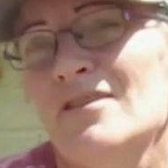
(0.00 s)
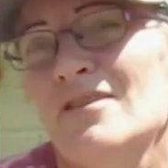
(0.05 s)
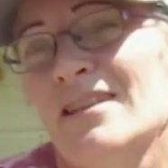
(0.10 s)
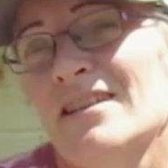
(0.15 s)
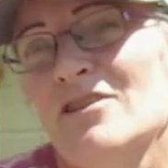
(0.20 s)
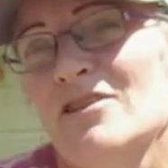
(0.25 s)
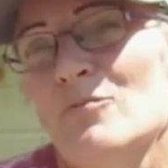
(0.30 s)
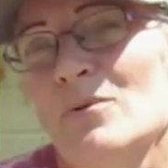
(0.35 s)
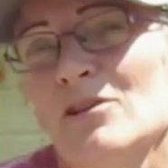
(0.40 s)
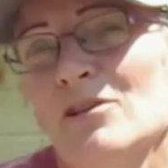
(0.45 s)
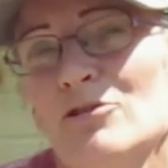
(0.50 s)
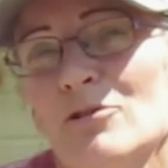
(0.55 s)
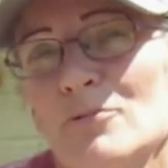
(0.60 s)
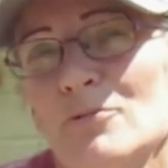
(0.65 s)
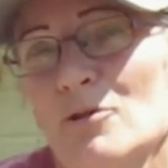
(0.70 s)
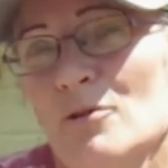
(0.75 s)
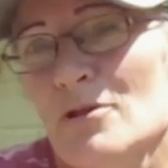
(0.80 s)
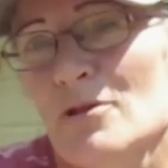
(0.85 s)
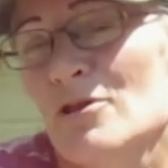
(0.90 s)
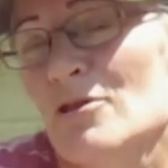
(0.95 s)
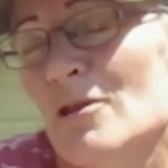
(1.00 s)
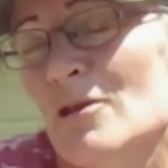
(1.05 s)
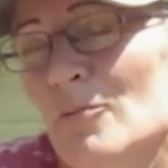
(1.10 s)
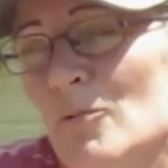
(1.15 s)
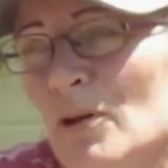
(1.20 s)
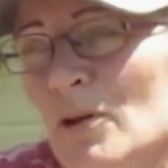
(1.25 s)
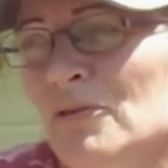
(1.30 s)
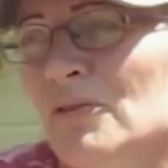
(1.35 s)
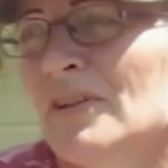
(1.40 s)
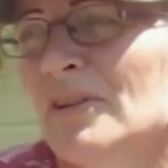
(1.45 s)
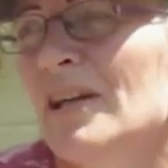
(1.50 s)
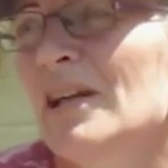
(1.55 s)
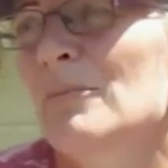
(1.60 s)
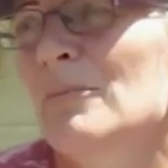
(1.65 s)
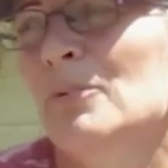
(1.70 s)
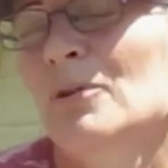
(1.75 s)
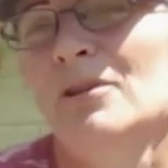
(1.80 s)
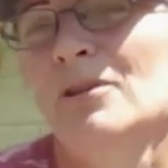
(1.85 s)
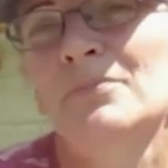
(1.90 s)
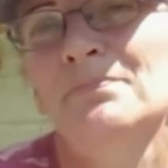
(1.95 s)
things will come to a stop one day,
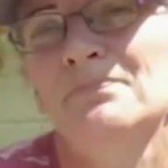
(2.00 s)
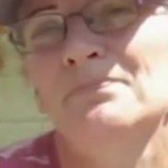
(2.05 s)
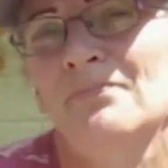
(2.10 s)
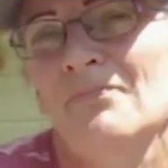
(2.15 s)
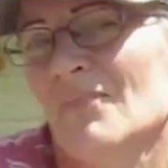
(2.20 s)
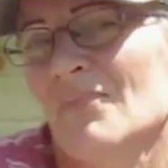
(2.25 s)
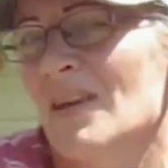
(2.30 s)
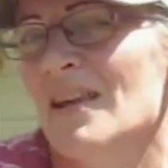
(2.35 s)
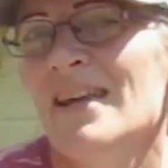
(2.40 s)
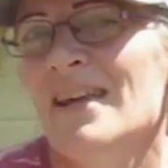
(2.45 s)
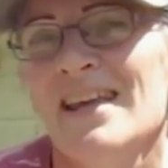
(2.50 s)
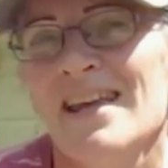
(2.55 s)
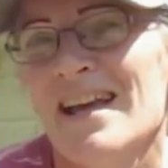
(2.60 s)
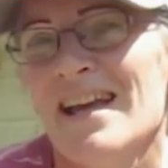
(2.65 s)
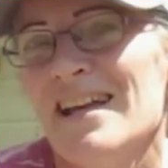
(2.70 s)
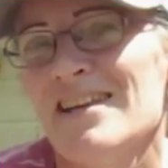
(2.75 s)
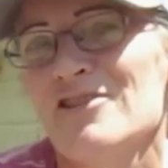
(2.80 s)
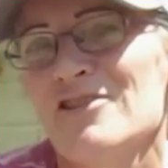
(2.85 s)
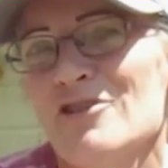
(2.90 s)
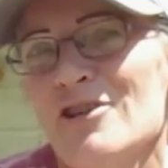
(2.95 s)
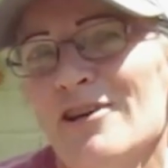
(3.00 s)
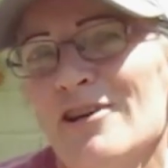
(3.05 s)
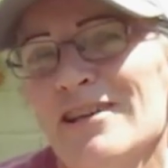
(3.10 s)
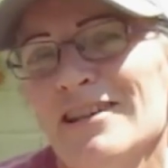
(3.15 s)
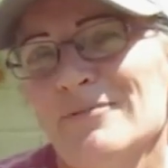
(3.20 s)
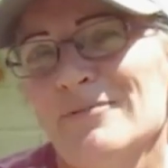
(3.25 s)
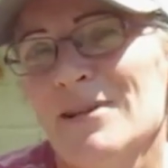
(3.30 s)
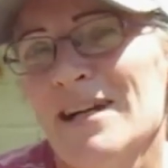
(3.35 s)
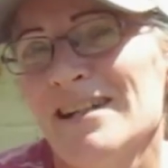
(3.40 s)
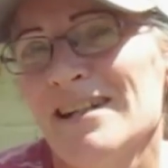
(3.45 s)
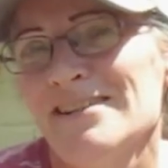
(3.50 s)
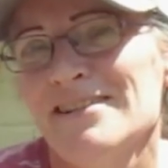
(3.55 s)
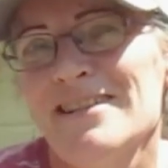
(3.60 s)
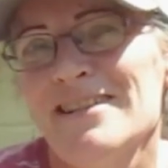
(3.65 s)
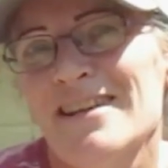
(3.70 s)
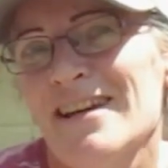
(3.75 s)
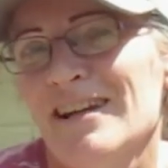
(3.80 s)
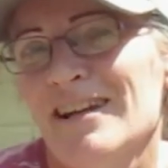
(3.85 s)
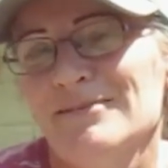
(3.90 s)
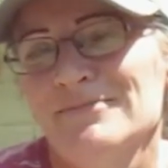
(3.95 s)
but enjoy it while you
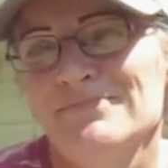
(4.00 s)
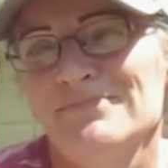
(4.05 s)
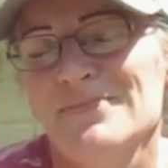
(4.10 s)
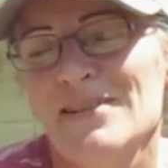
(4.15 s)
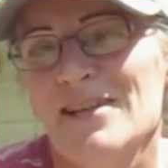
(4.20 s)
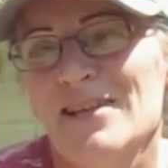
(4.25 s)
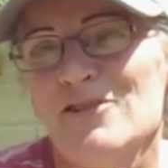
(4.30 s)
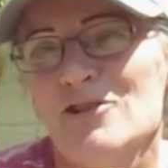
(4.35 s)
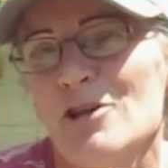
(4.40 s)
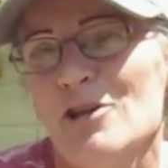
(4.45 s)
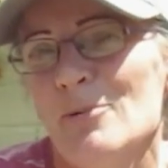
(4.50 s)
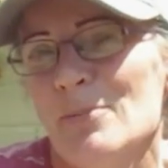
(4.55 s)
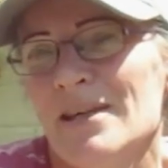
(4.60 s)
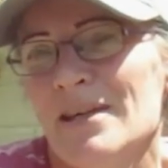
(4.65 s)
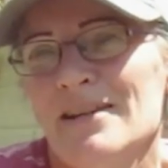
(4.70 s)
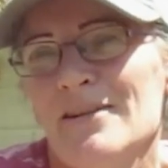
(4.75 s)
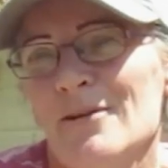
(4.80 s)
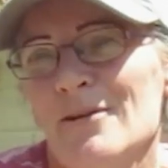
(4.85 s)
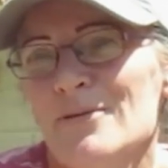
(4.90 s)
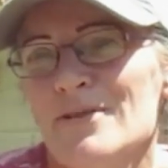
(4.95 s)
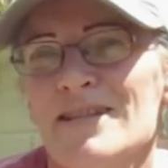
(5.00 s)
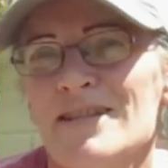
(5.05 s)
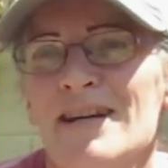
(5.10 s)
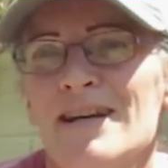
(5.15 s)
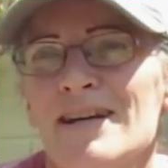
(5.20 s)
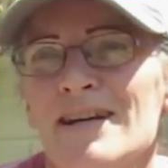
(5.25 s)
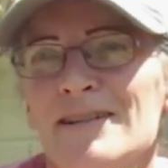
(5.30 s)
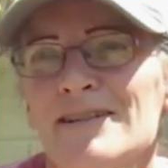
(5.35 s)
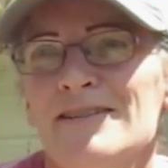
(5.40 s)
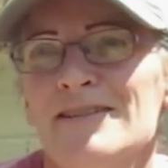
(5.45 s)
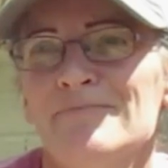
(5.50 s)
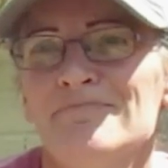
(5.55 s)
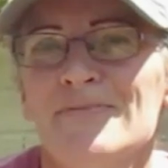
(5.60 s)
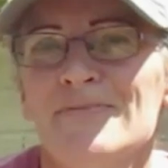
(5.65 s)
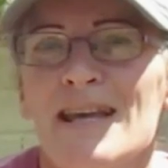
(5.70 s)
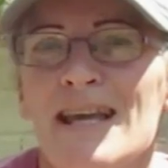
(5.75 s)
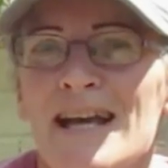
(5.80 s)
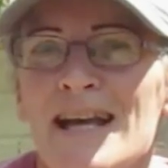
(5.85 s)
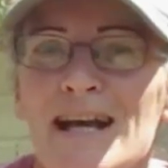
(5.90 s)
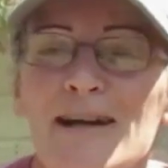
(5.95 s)
can. Enjoy being outside,
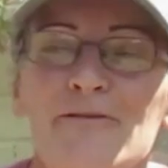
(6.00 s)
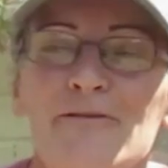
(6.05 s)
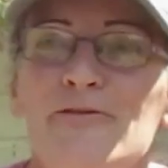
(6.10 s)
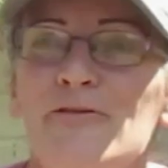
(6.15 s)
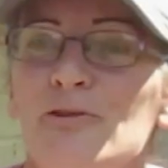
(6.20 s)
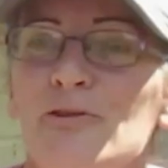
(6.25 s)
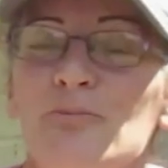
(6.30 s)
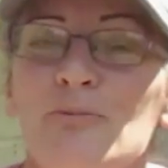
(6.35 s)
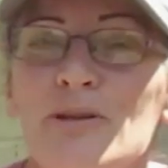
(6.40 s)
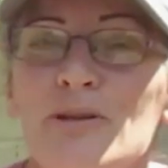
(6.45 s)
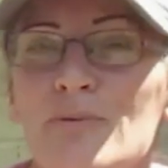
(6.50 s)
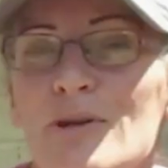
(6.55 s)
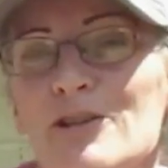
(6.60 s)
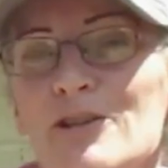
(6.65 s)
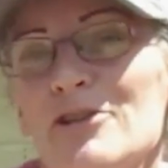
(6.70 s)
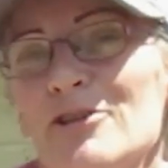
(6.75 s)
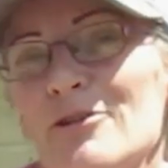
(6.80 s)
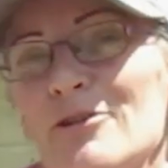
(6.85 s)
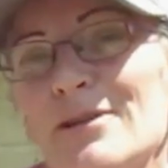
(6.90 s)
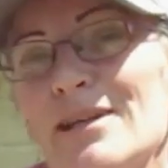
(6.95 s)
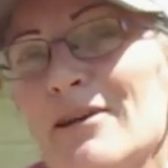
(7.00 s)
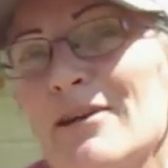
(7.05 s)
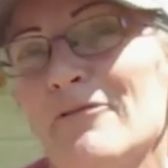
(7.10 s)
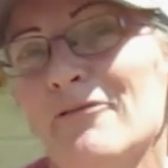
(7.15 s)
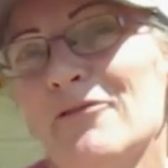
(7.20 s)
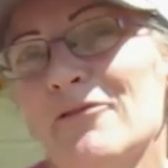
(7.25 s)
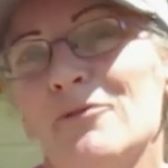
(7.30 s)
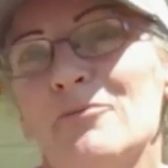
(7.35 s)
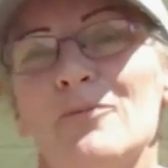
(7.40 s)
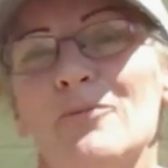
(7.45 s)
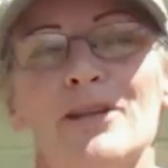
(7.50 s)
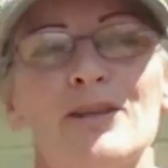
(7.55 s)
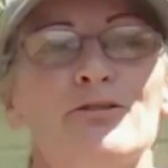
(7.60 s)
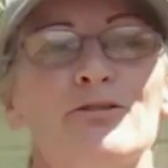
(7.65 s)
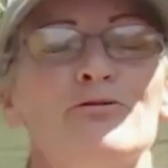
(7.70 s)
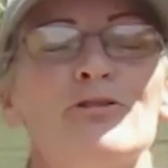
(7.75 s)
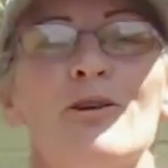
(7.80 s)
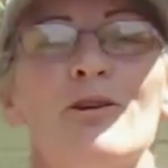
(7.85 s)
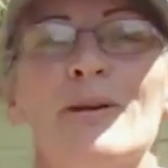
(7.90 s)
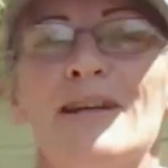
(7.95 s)
have fun with what you're doing, have fun with
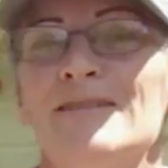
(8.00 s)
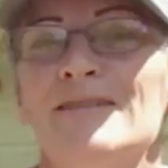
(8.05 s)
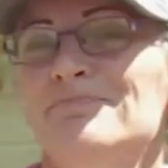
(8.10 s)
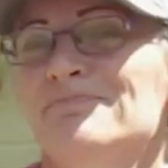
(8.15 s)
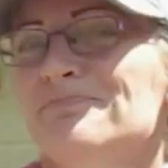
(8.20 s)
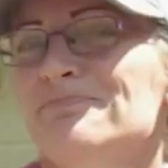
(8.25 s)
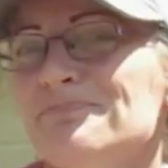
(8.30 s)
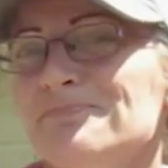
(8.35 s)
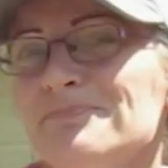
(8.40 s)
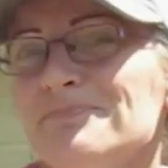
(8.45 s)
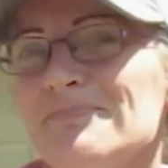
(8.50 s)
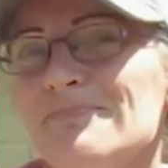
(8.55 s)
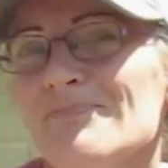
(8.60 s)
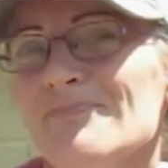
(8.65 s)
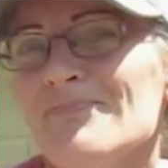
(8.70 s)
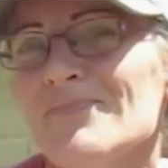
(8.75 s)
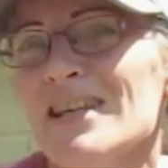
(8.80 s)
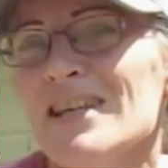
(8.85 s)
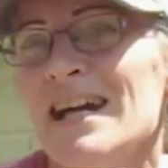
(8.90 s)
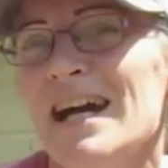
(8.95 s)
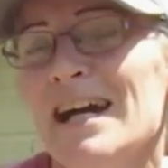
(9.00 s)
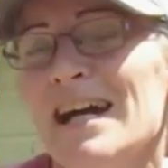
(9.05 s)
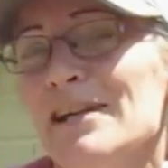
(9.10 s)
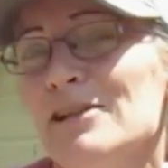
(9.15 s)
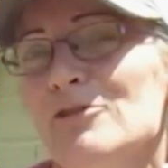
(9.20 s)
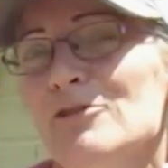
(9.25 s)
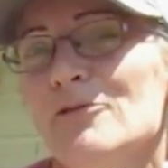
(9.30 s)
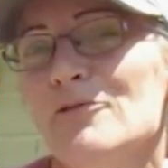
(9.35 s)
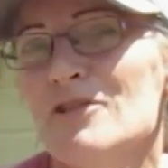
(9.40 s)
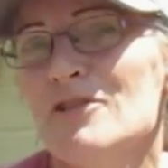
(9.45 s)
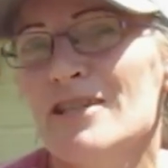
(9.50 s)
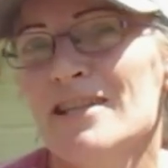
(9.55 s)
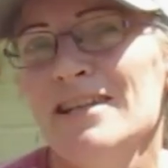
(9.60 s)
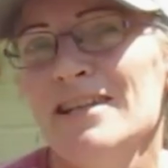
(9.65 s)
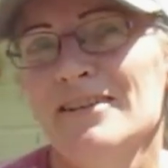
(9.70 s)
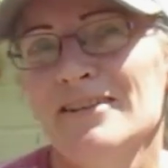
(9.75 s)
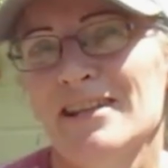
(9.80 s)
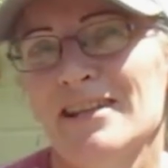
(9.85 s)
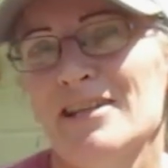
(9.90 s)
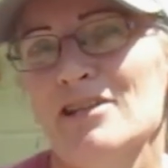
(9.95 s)
growing. I love
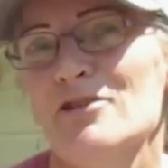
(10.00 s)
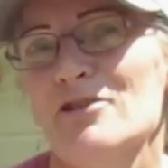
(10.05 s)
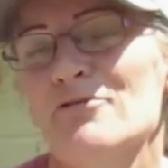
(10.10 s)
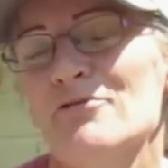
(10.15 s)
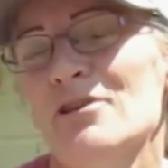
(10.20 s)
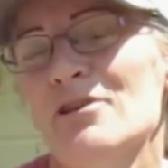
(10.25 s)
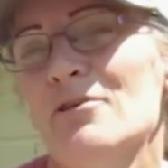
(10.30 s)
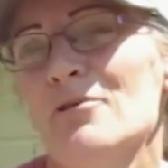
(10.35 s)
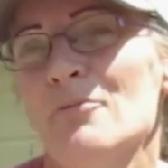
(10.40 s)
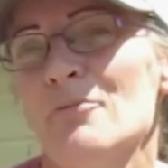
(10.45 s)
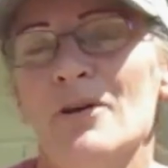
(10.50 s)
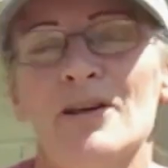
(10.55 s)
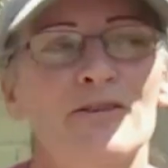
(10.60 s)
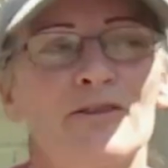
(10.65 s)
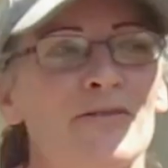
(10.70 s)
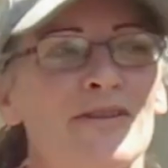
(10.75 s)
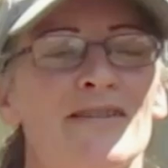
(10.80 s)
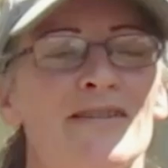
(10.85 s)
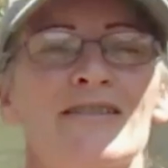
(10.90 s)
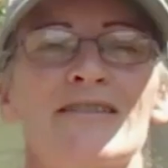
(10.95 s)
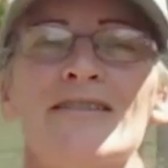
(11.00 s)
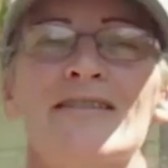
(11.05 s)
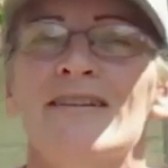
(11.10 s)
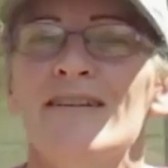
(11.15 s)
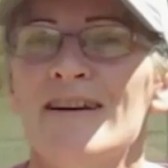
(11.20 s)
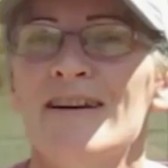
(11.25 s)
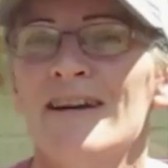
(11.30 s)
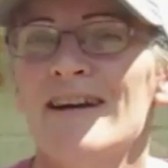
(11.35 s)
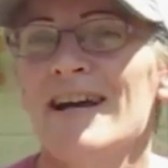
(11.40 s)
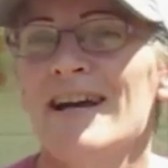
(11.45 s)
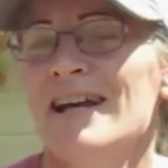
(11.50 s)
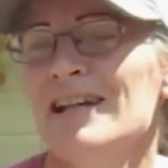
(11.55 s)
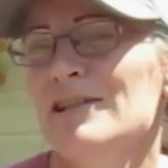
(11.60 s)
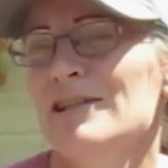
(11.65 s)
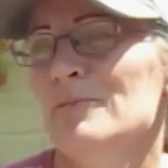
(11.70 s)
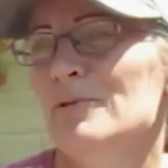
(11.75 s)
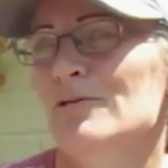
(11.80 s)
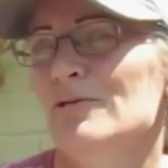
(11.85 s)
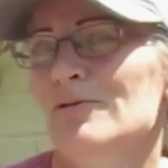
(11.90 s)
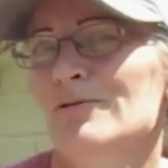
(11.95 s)
seeing things grow, whether it's
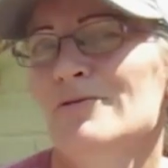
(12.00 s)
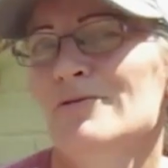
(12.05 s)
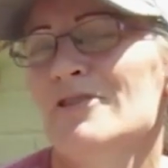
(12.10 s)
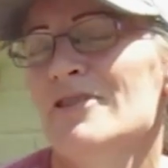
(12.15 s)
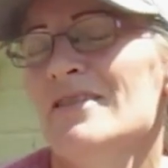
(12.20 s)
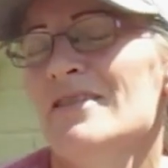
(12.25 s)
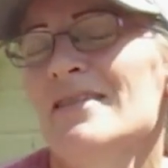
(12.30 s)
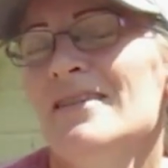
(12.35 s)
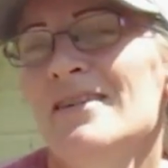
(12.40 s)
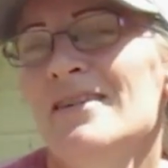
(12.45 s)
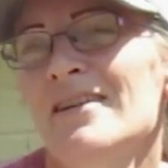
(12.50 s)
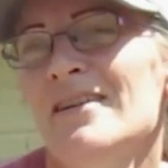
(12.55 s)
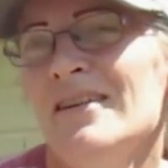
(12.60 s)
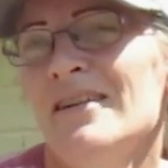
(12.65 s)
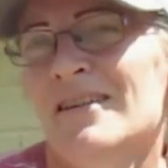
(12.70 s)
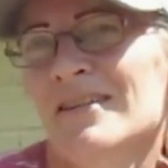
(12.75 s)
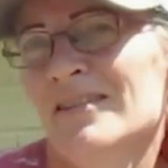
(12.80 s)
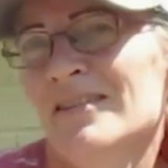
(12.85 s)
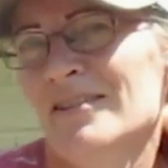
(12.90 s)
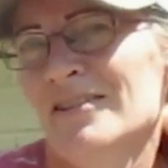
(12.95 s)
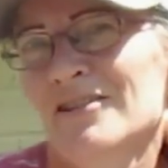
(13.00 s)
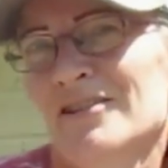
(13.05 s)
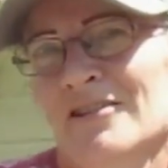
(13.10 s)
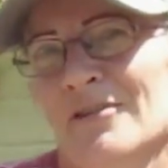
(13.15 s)
animals, you